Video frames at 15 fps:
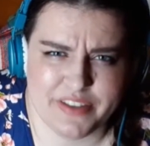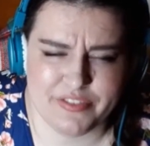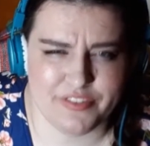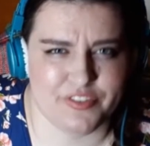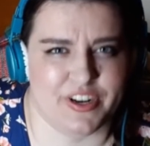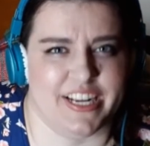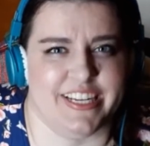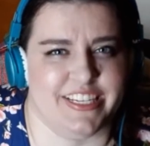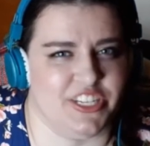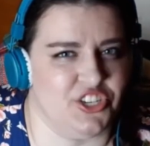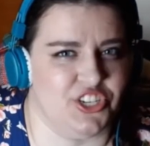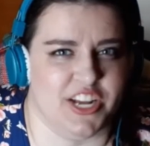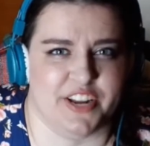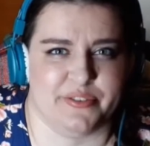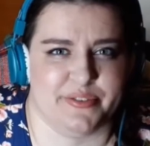Even for
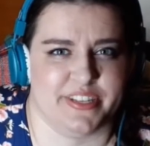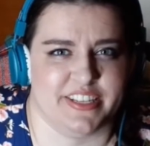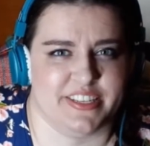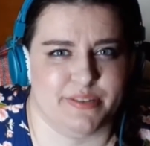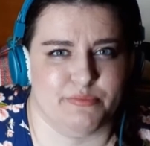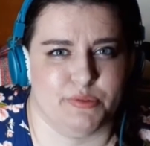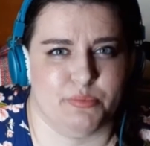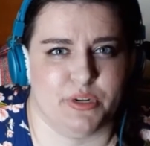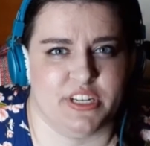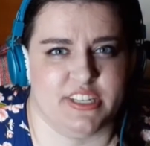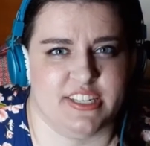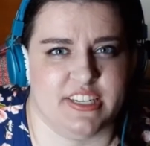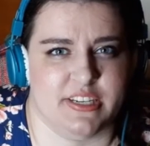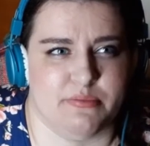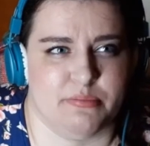18 shadows, that seems pretty
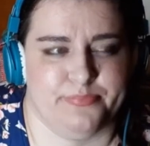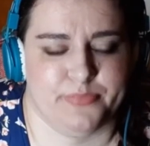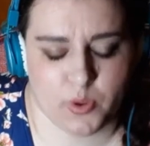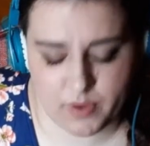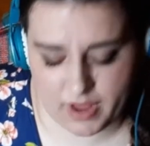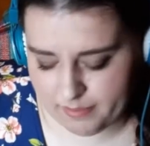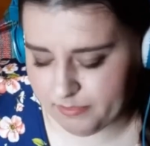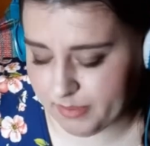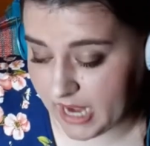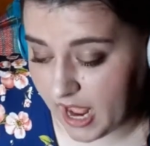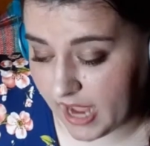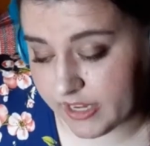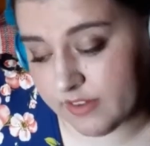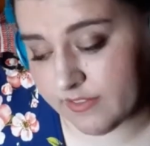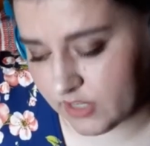steep. Okay, but
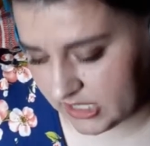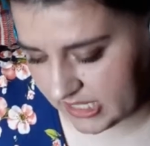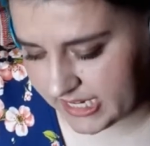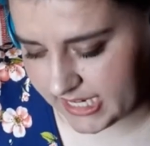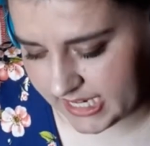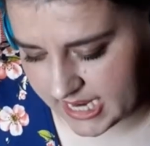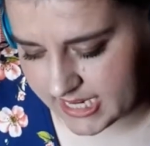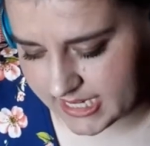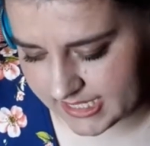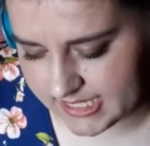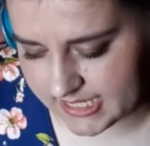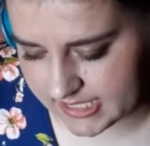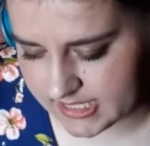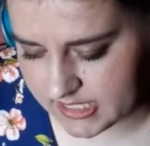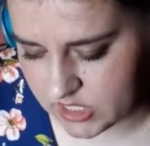I converted it and
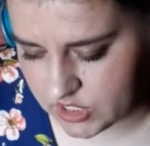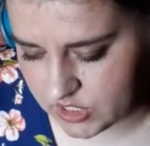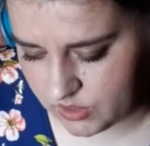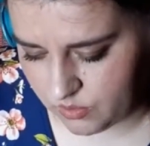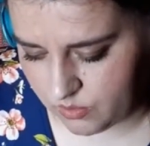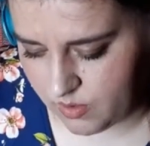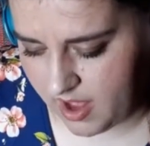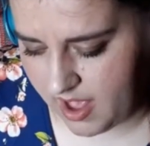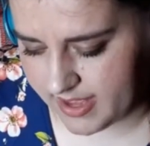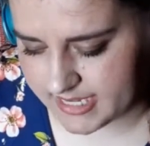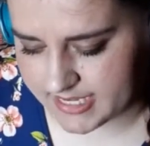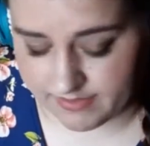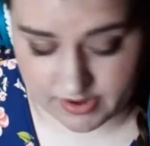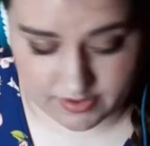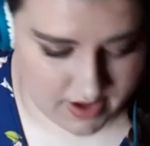it's
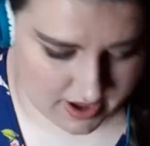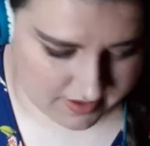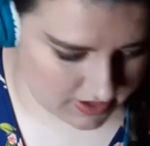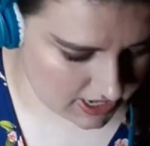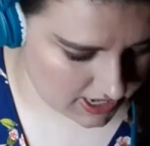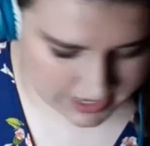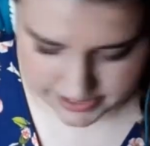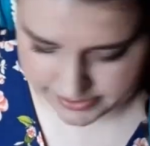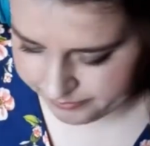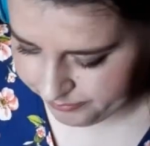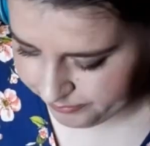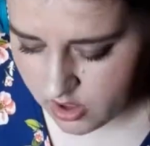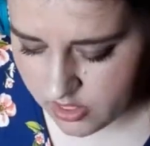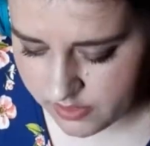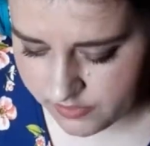$62.75
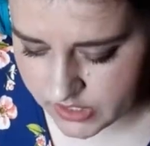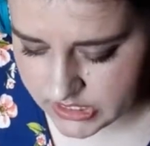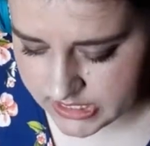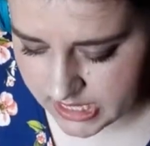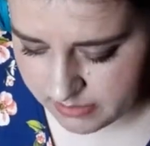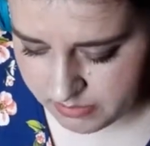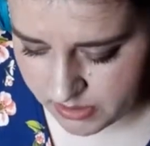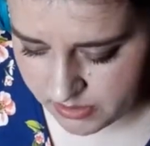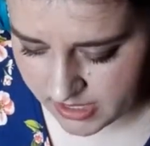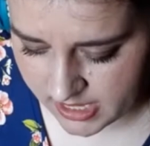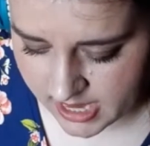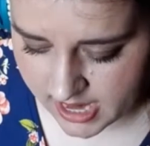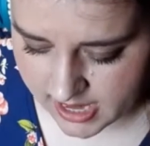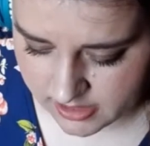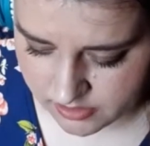Canadian. The First Aid
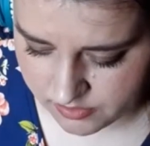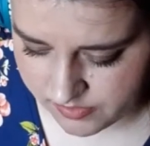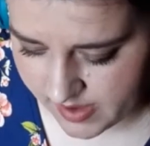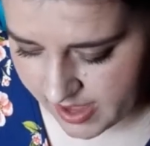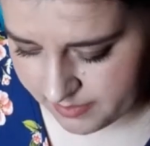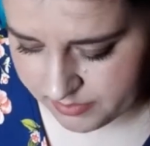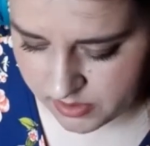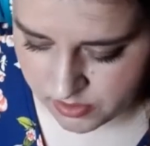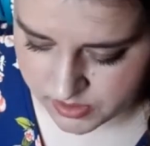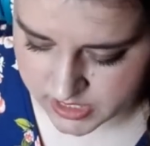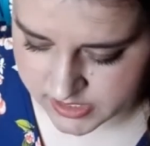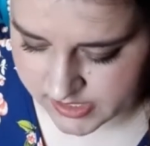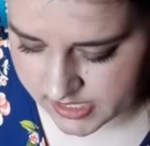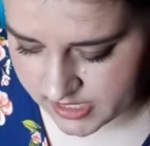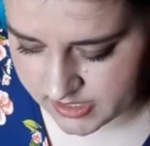Beauty Hello Fab
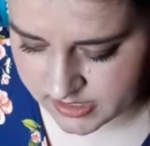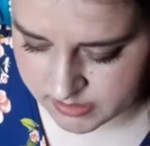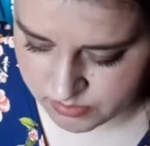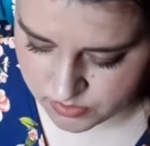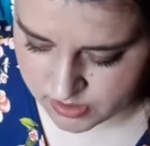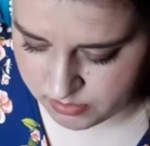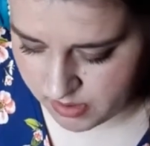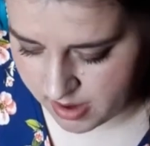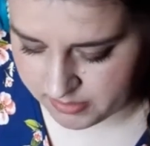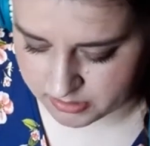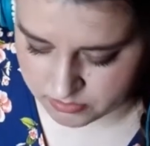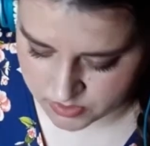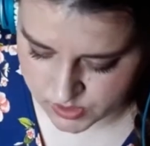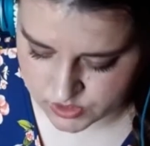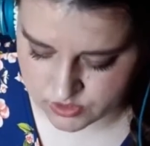Coconut Skin Smoothie
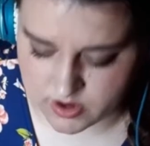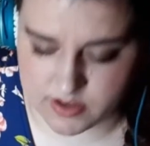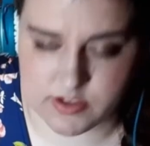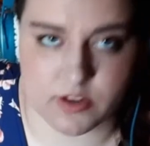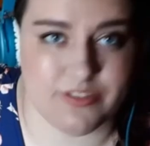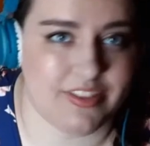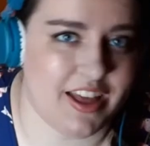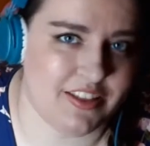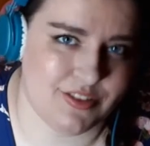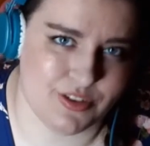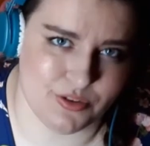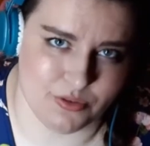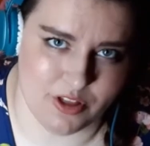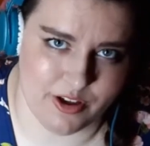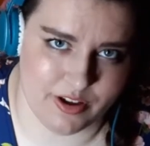Priming Moisturizer. That's
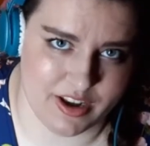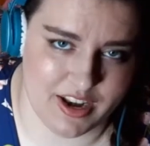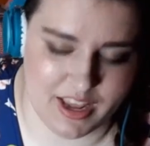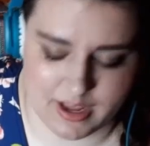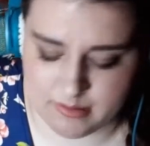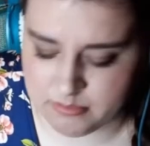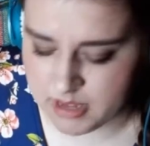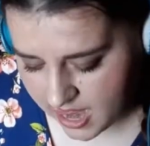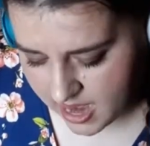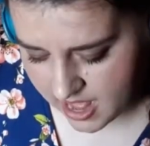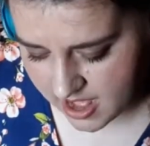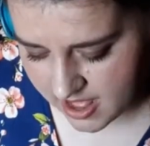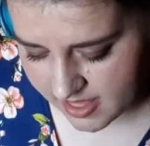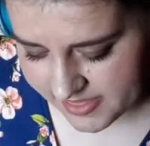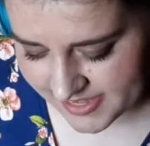too long a name.
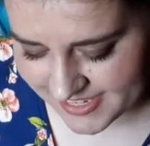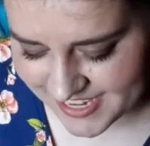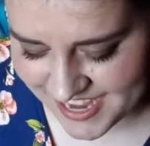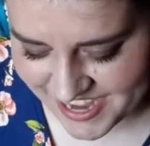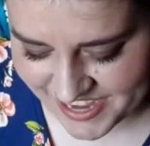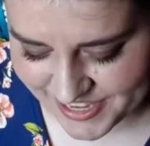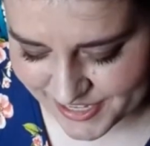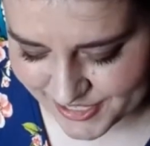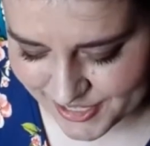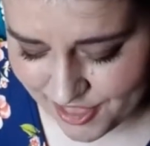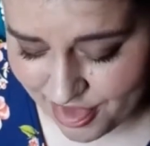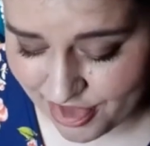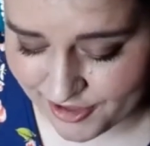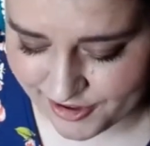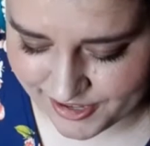This is
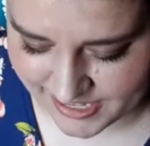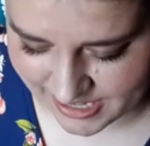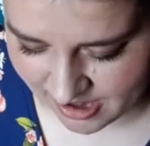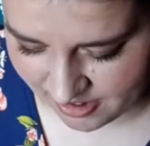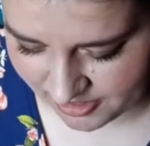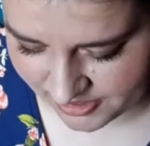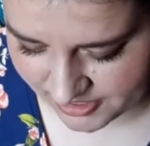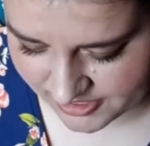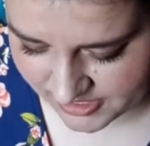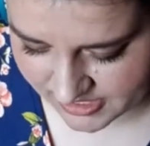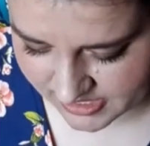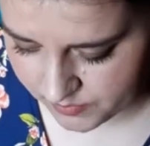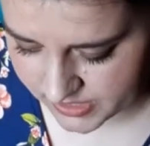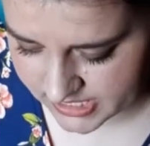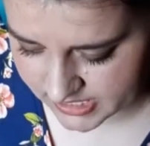
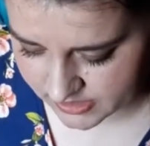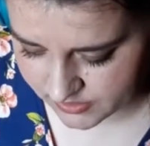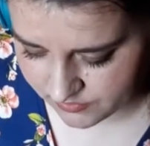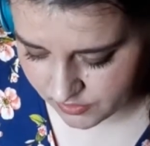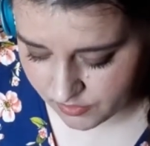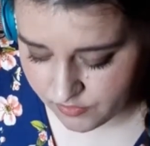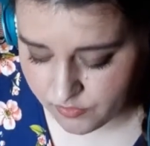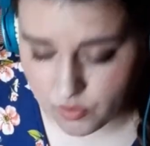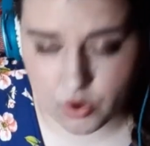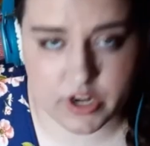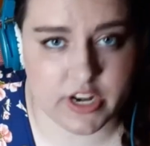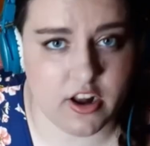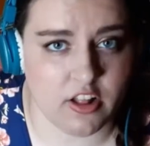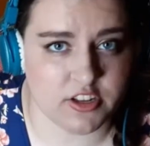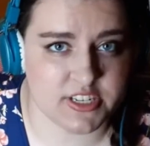$30. Retails for
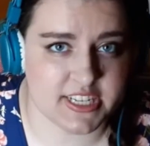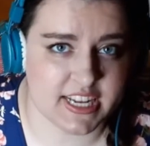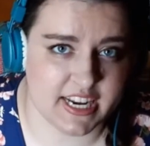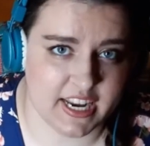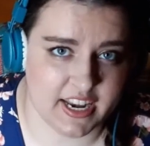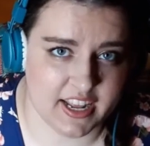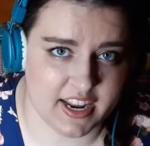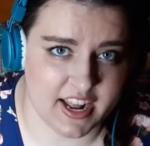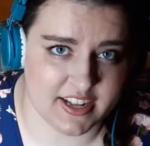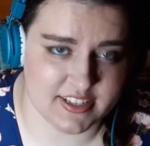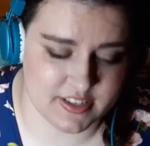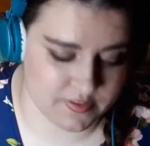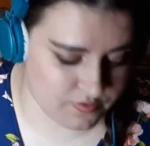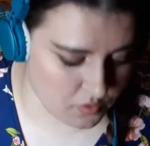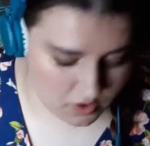$40 Canadian
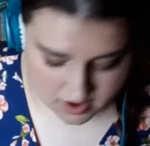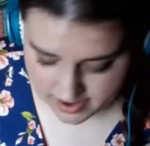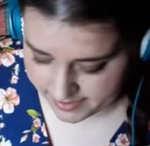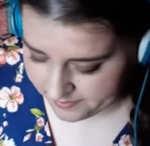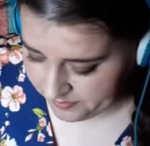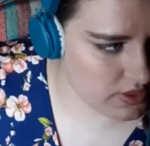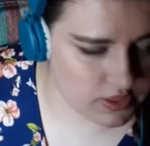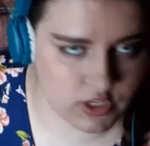at Sephora.